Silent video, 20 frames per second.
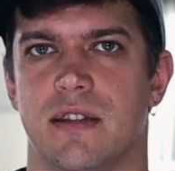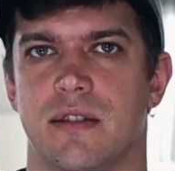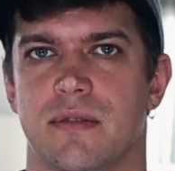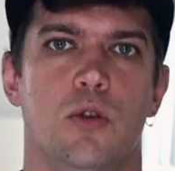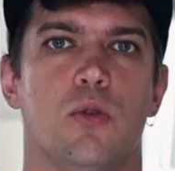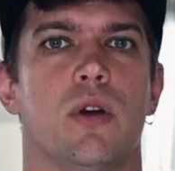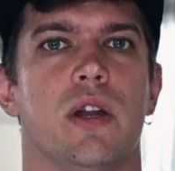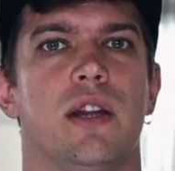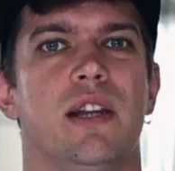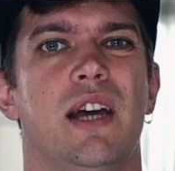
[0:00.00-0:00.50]

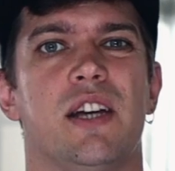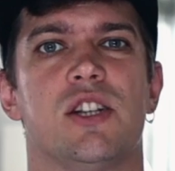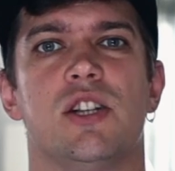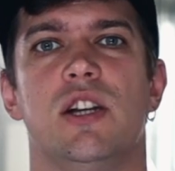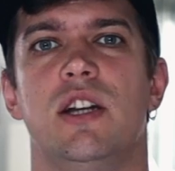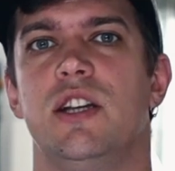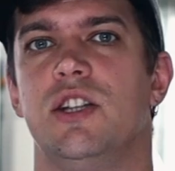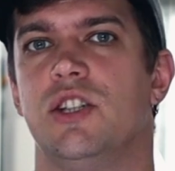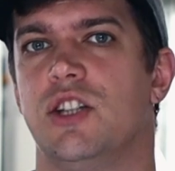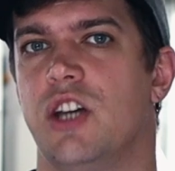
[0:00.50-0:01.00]
You can
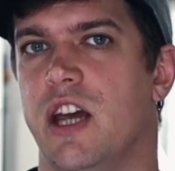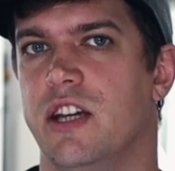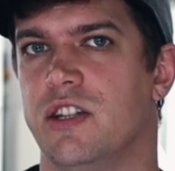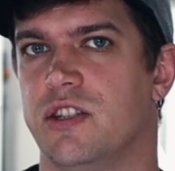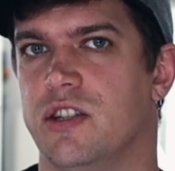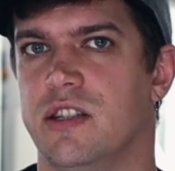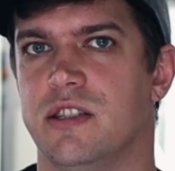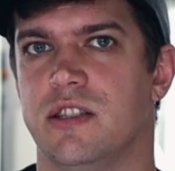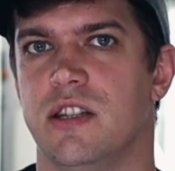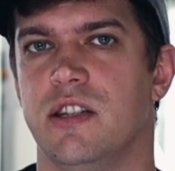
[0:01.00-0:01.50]
actually
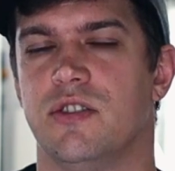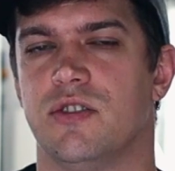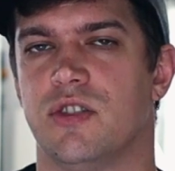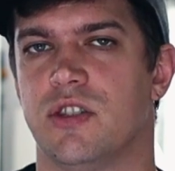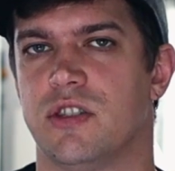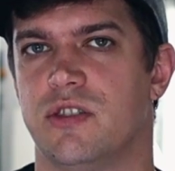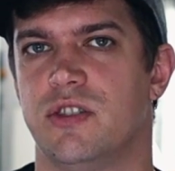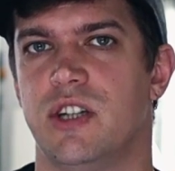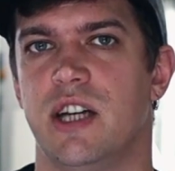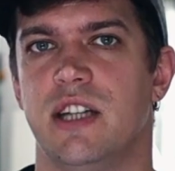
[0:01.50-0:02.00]
change this
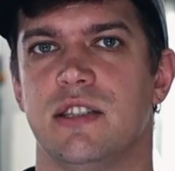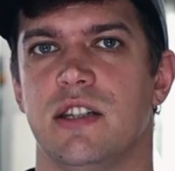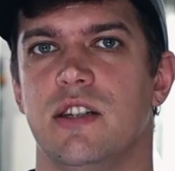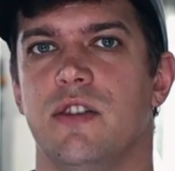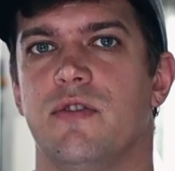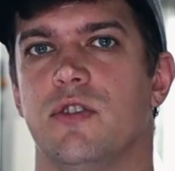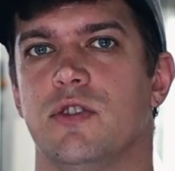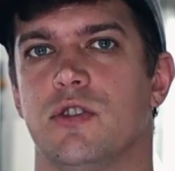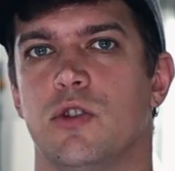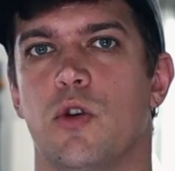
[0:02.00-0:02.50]
interest rate
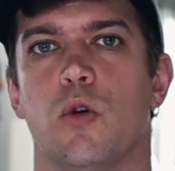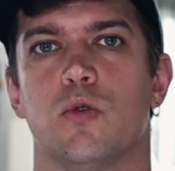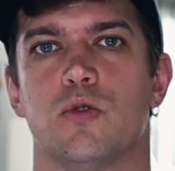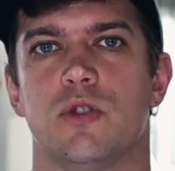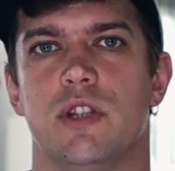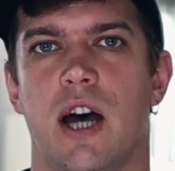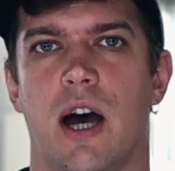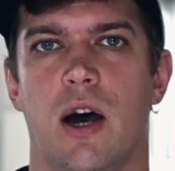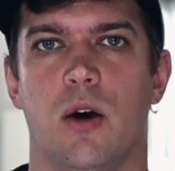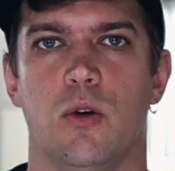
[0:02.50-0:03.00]
if it goes
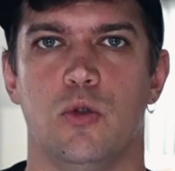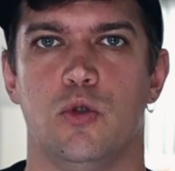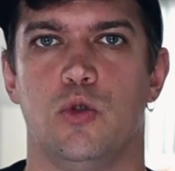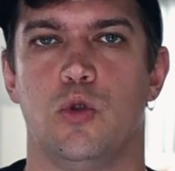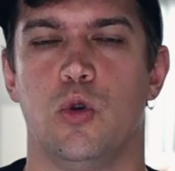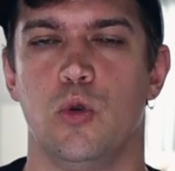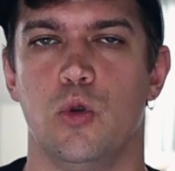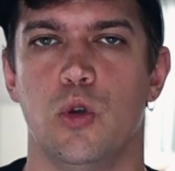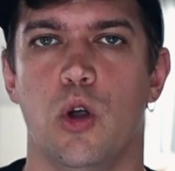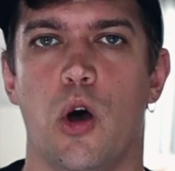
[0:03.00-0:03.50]
down
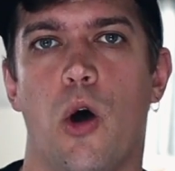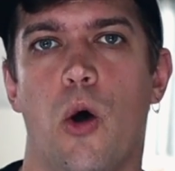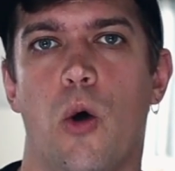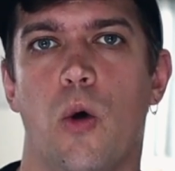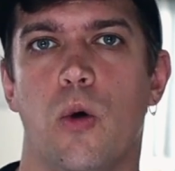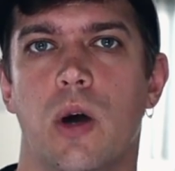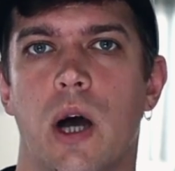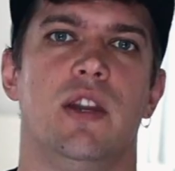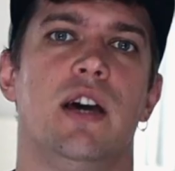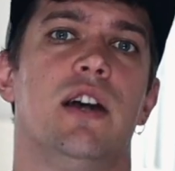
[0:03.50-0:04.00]
too
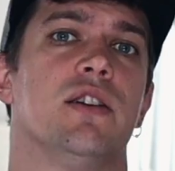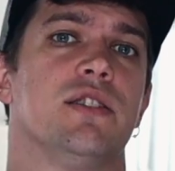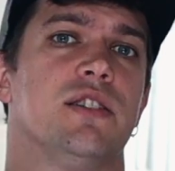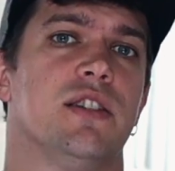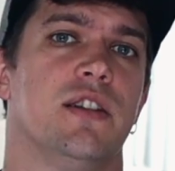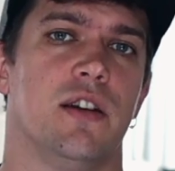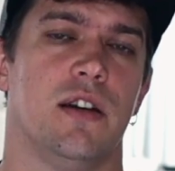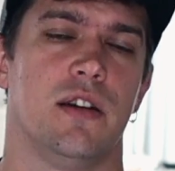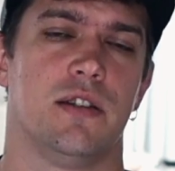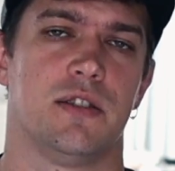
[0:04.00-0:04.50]
low. There's
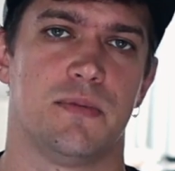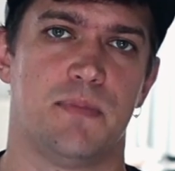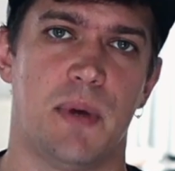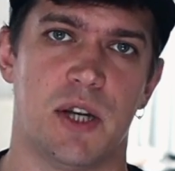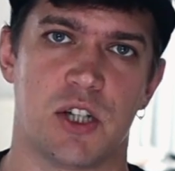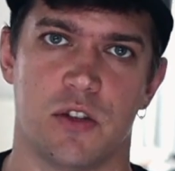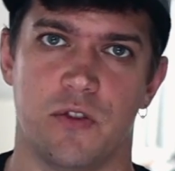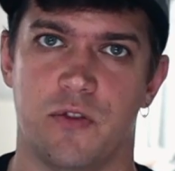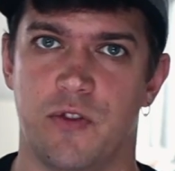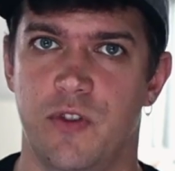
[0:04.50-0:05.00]
a
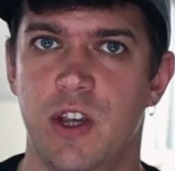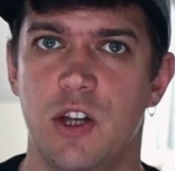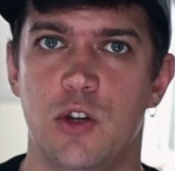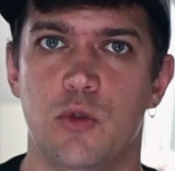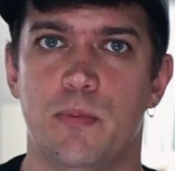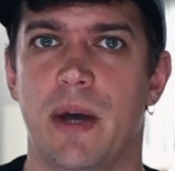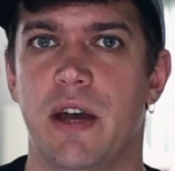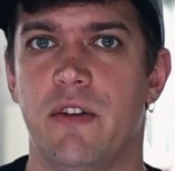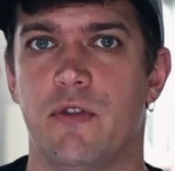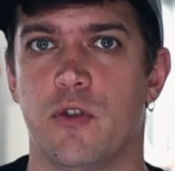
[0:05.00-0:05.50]
special fee to
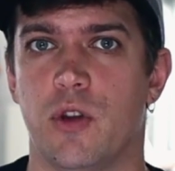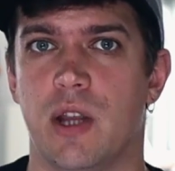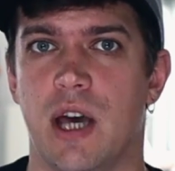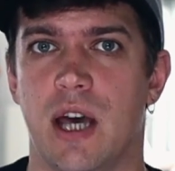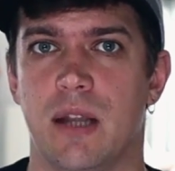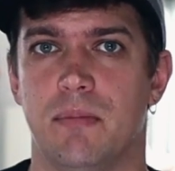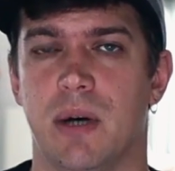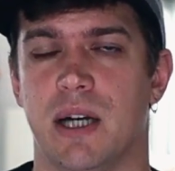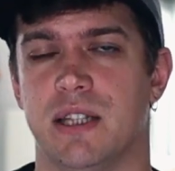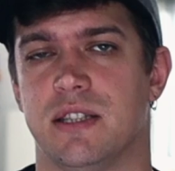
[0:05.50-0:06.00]
pay for
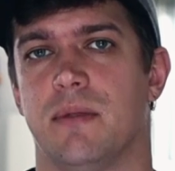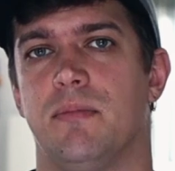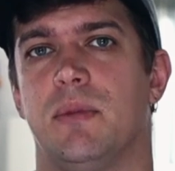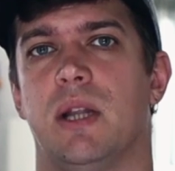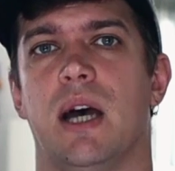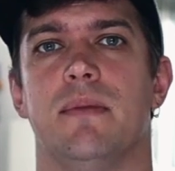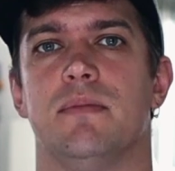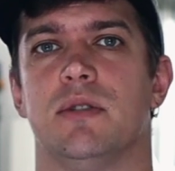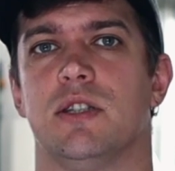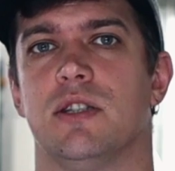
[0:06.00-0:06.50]
that, but
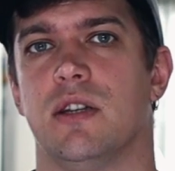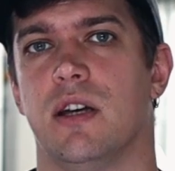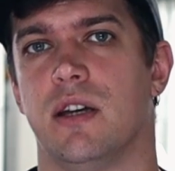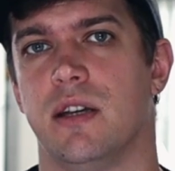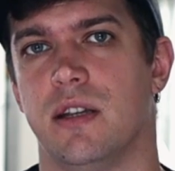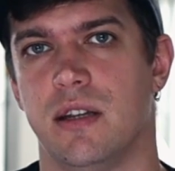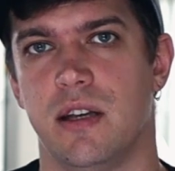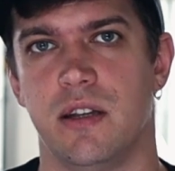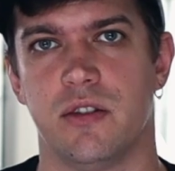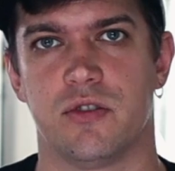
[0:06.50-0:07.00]
sometimes
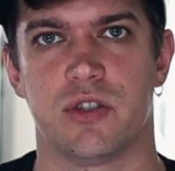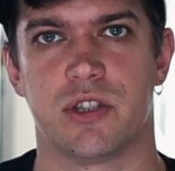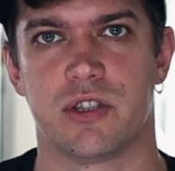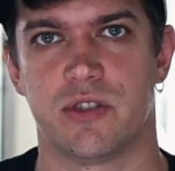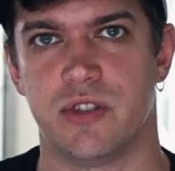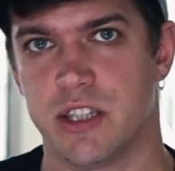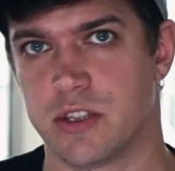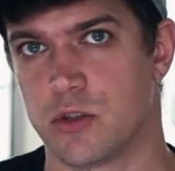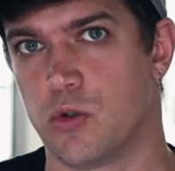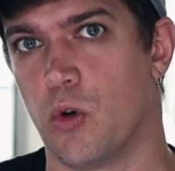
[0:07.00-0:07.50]
the interest
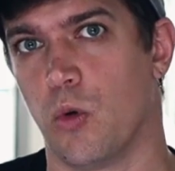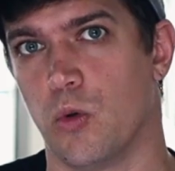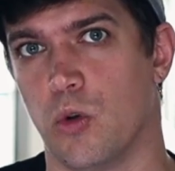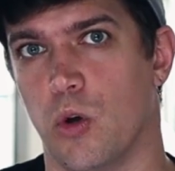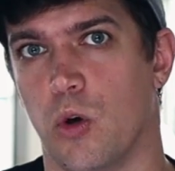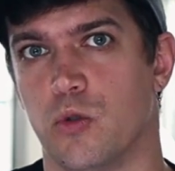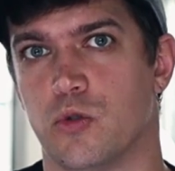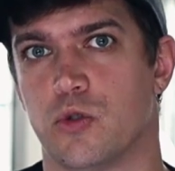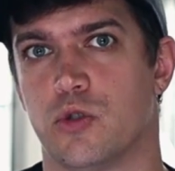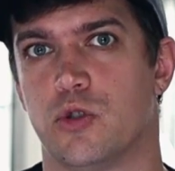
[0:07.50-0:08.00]
rates go
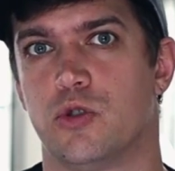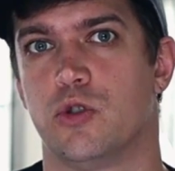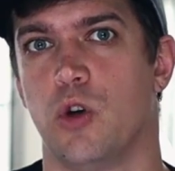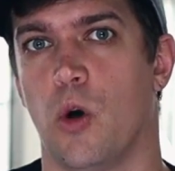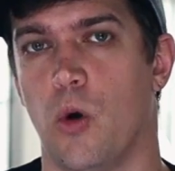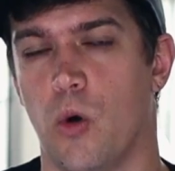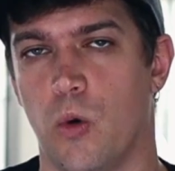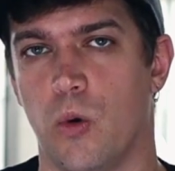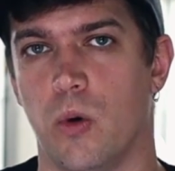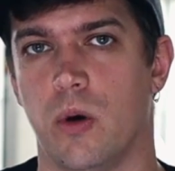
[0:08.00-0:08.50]
low
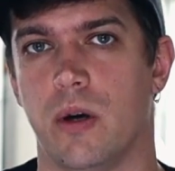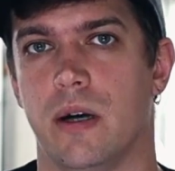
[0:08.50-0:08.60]
so